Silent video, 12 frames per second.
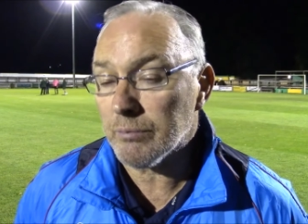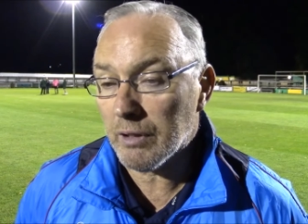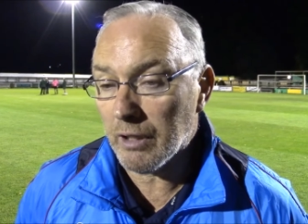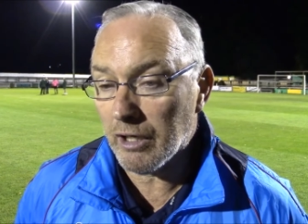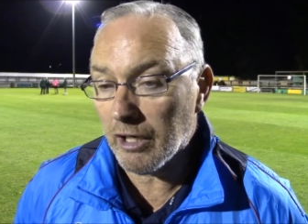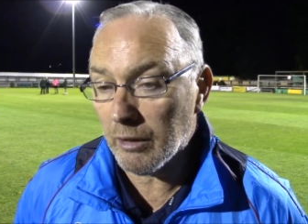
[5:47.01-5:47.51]

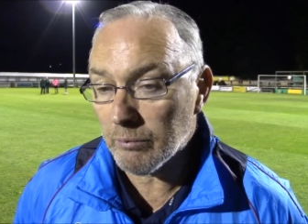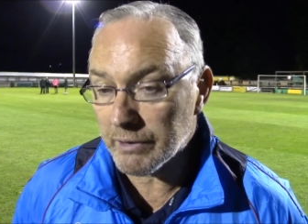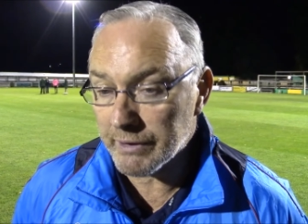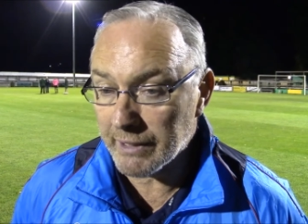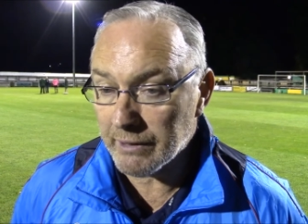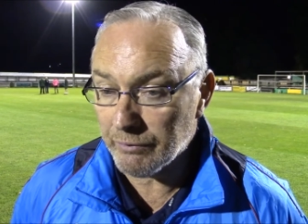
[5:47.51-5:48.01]

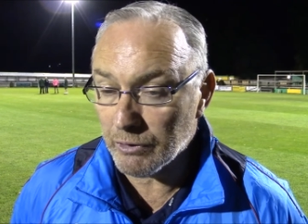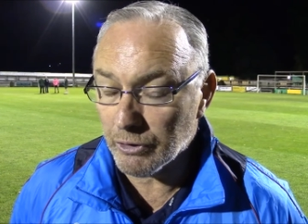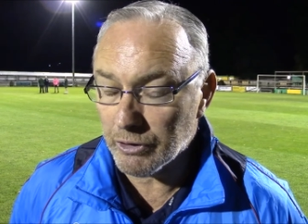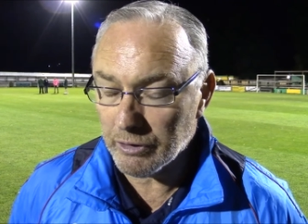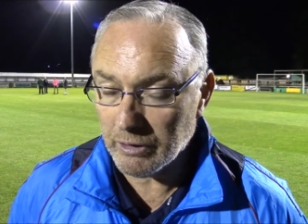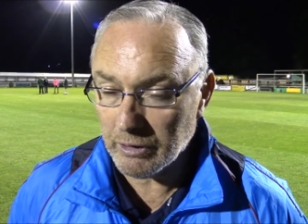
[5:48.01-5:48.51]
And then if you look
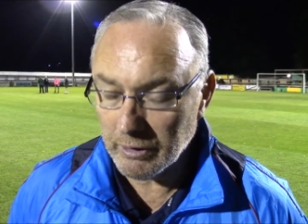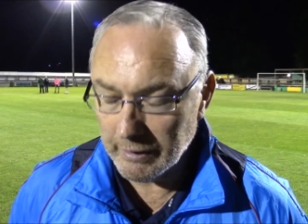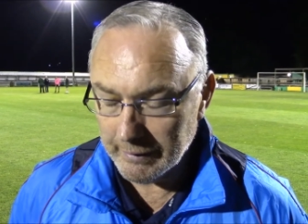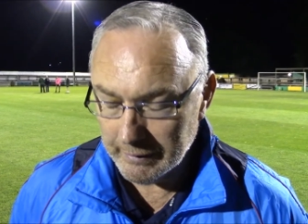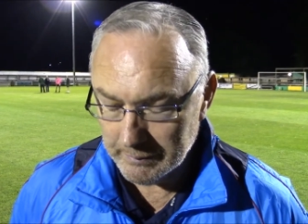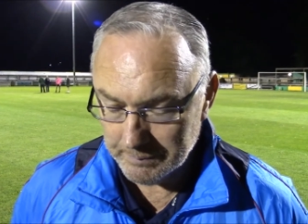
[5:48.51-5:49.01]
at
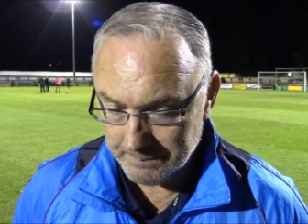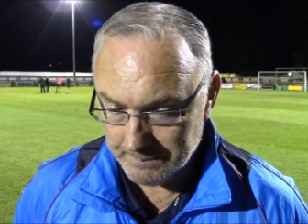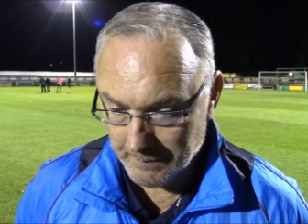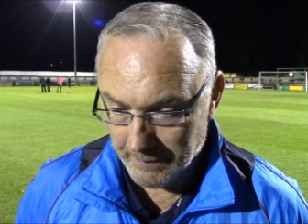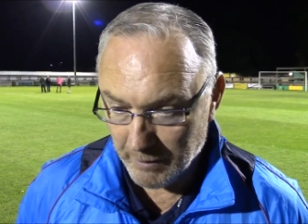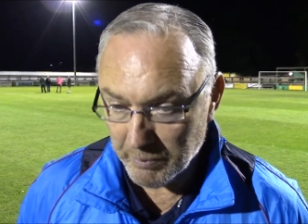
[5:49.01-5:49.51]

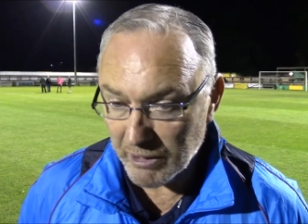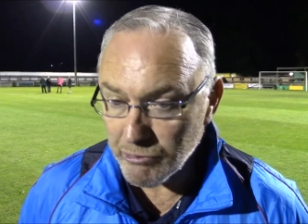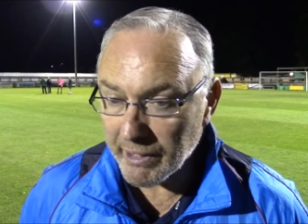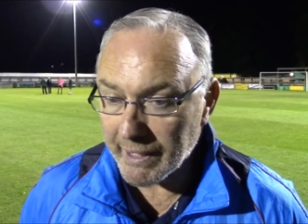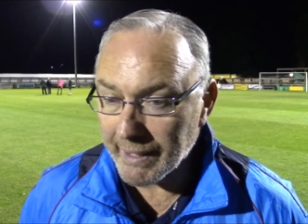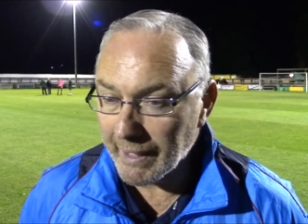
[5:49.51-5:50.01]
the
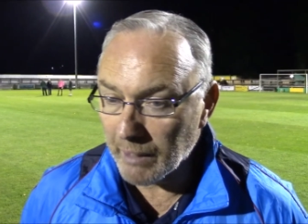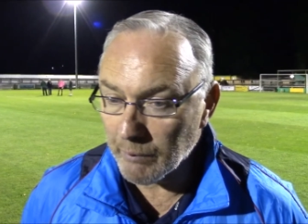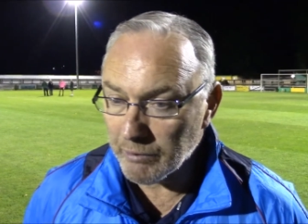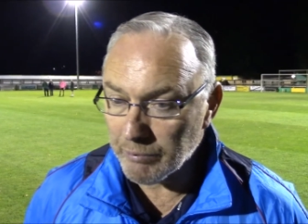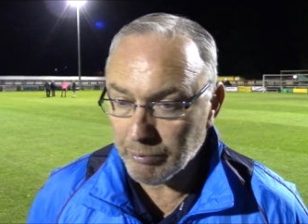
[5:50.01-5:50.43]
Billericay game,